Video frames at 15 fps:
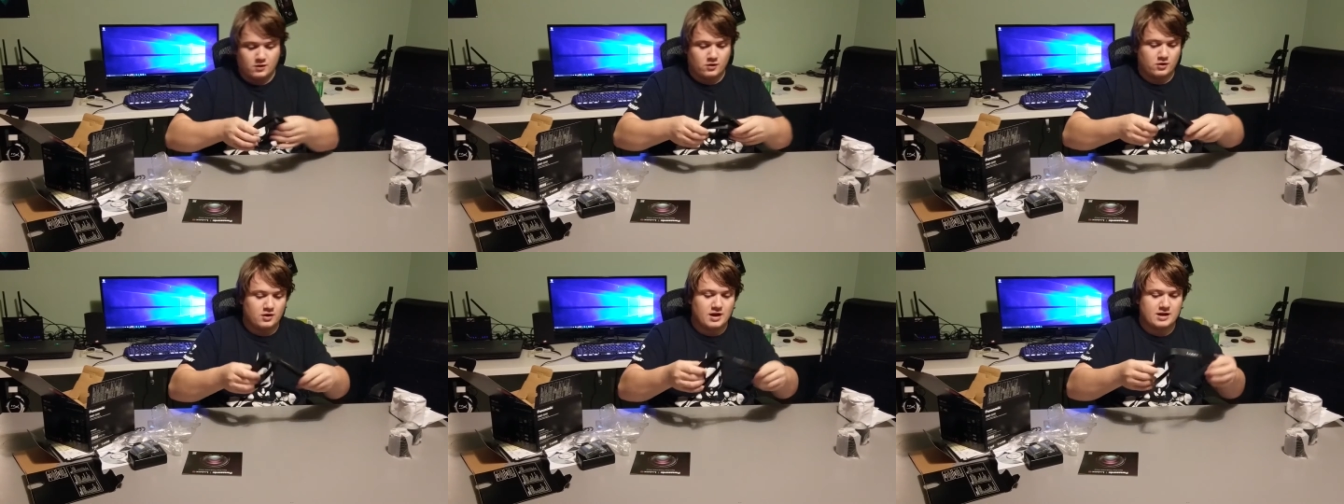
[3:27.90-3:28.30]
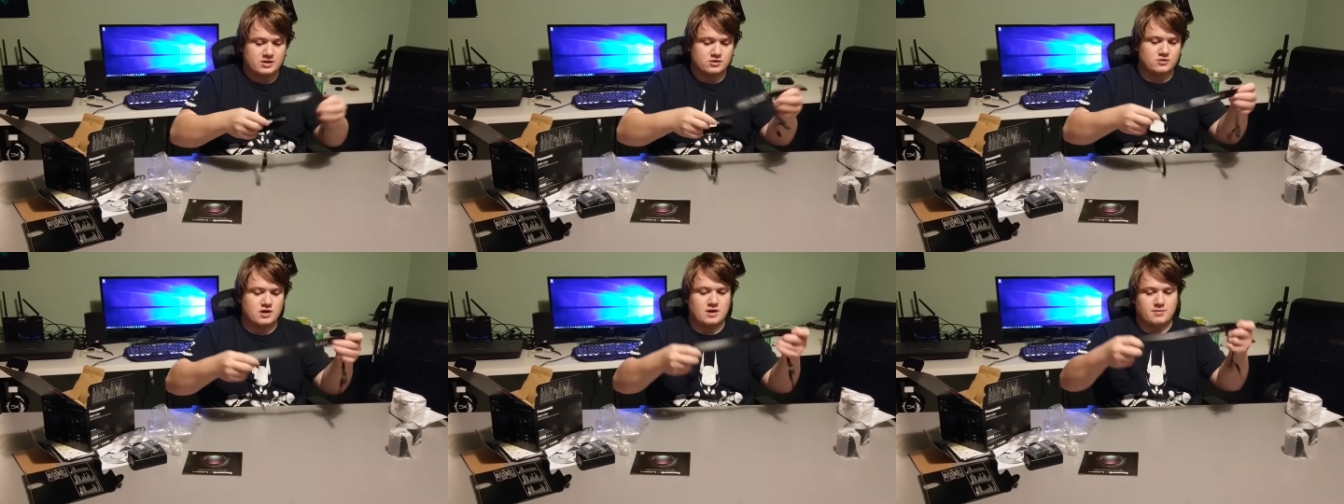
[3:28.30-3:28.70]
Or a neck
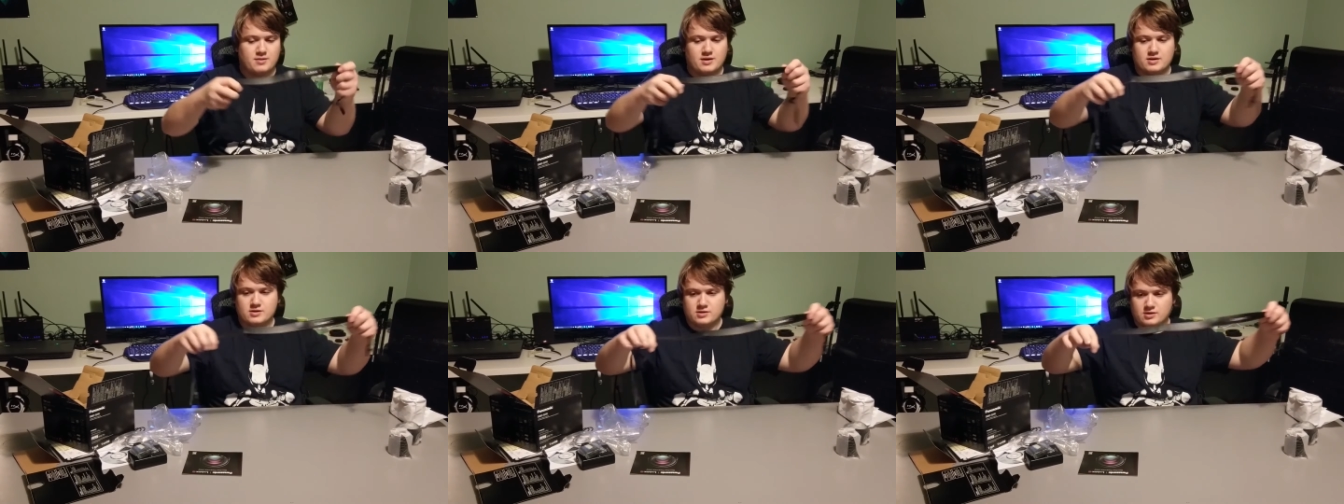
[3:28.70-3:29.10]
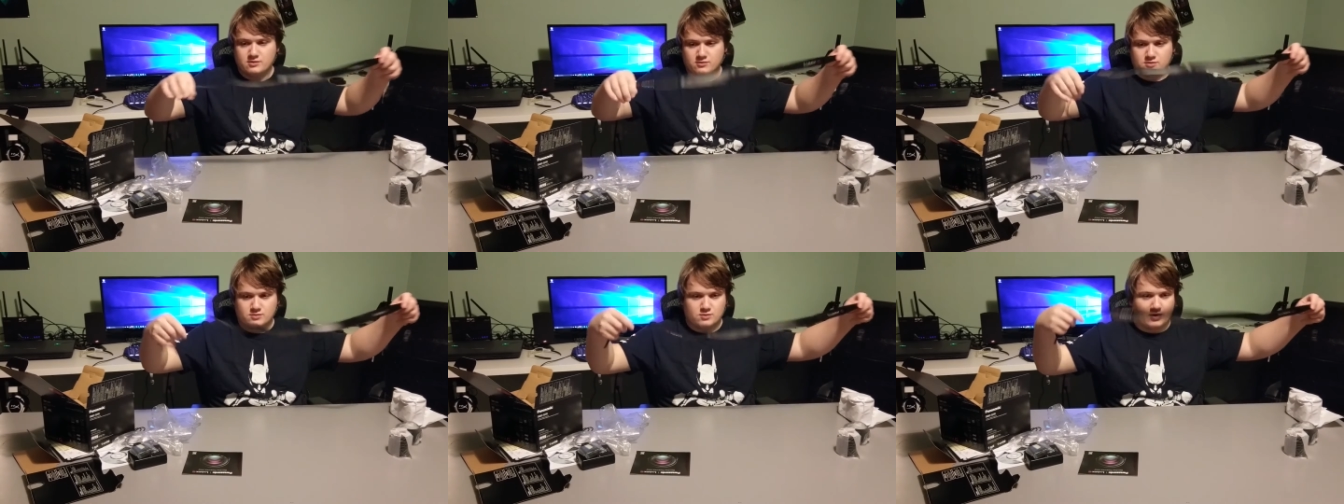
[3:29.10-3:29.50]
strap, actually,
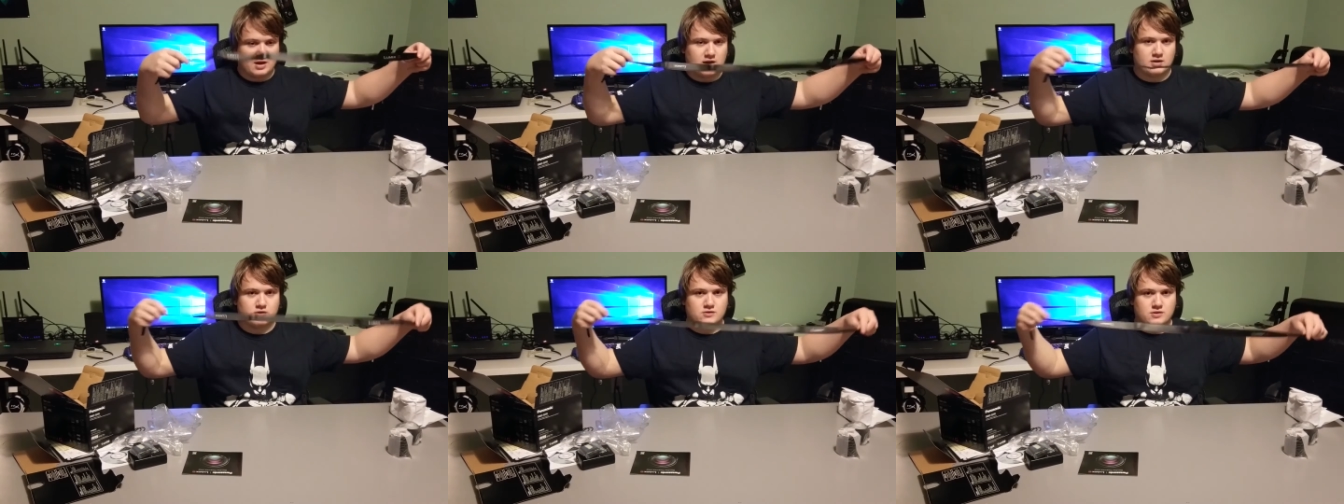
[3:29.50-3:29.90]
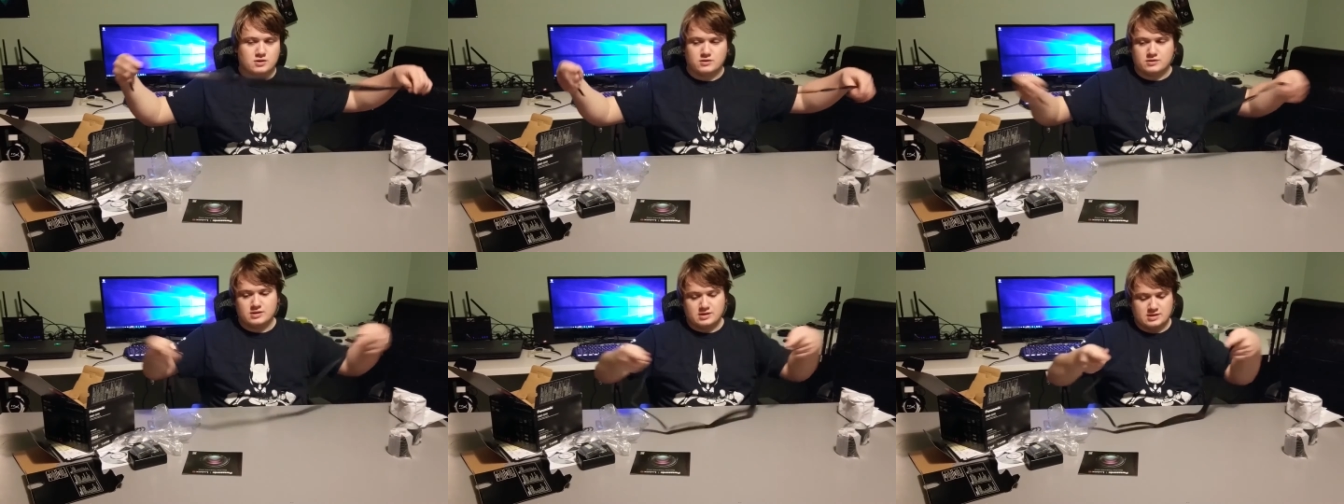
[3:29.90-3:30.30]
was what I usually
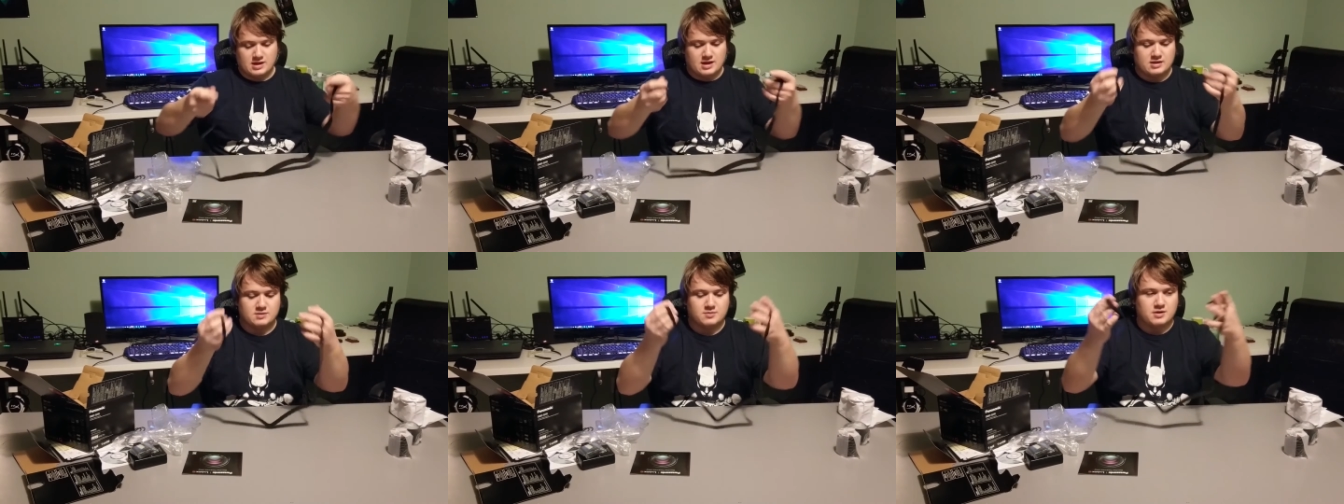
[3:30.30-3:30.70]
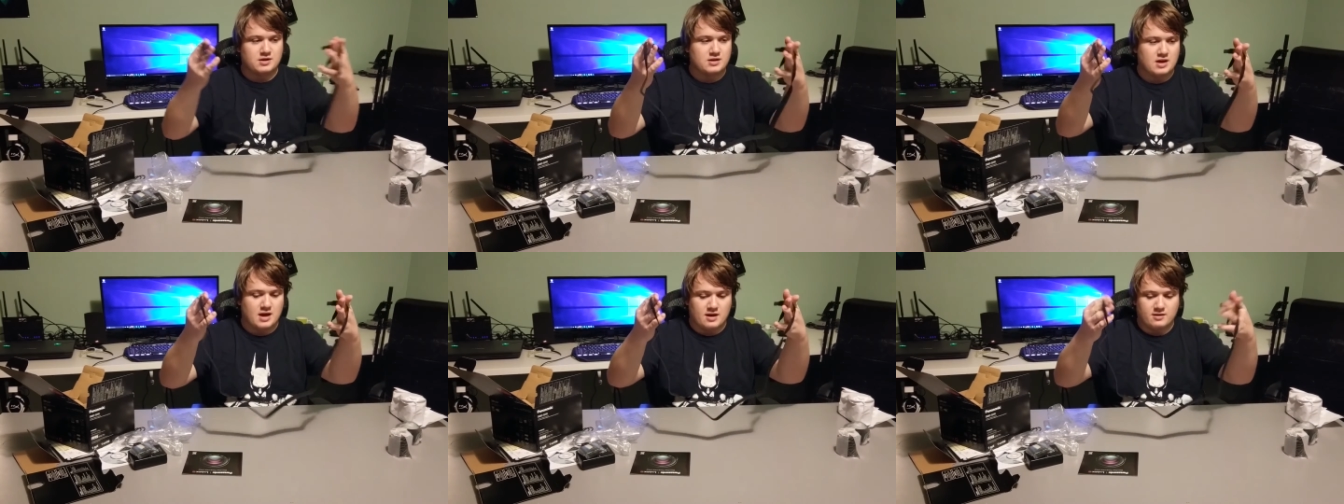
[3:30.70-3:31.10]
use these as. But
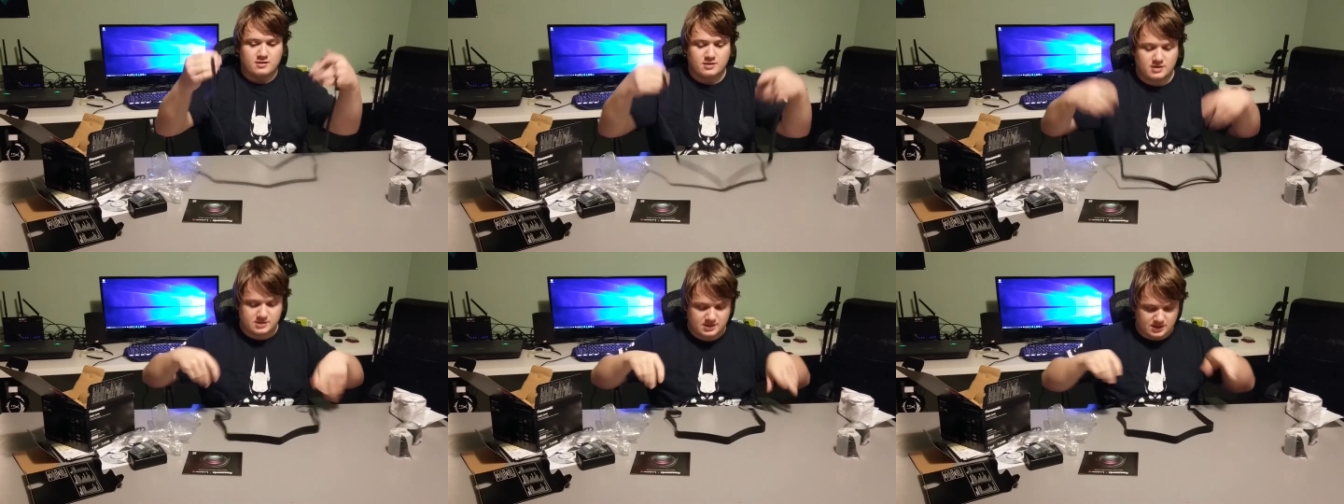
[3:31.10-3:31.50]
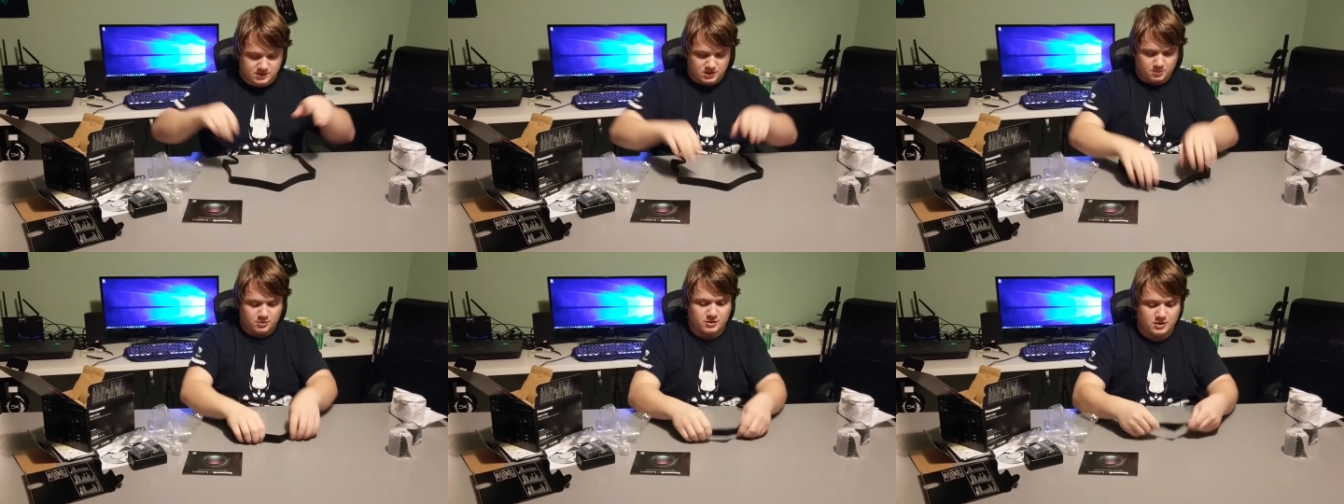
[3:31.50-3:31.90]
yeah, it's
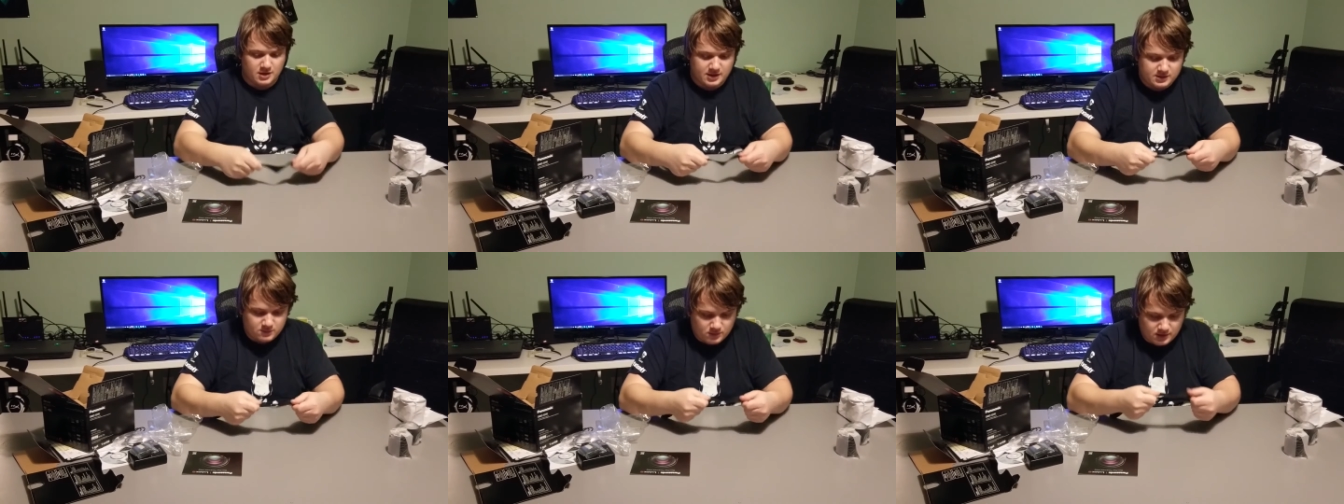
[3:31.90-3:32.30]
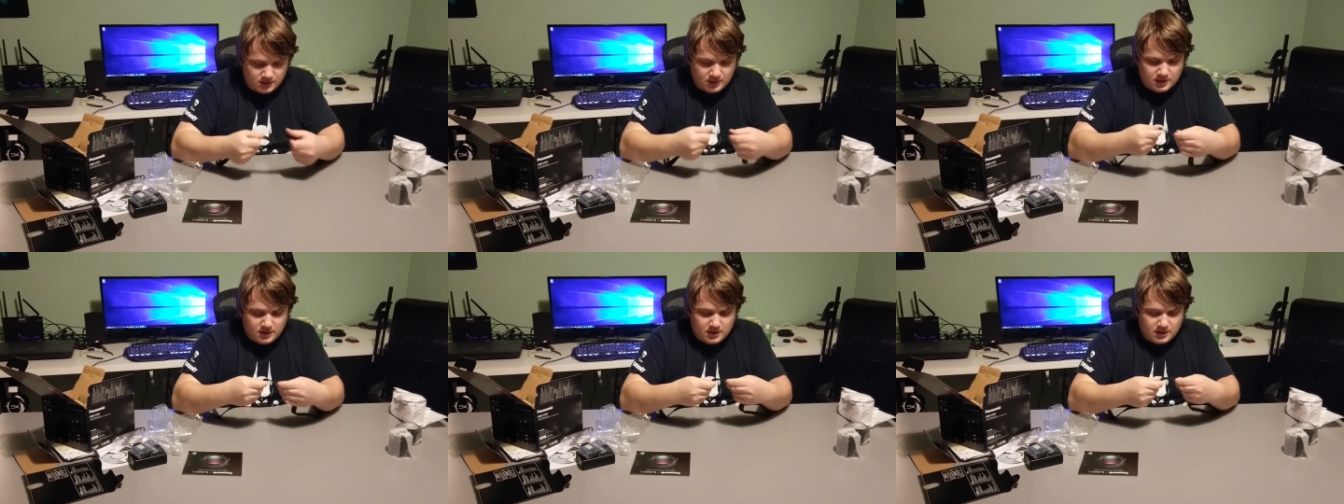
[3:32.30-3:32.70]
actually a pretty nice one.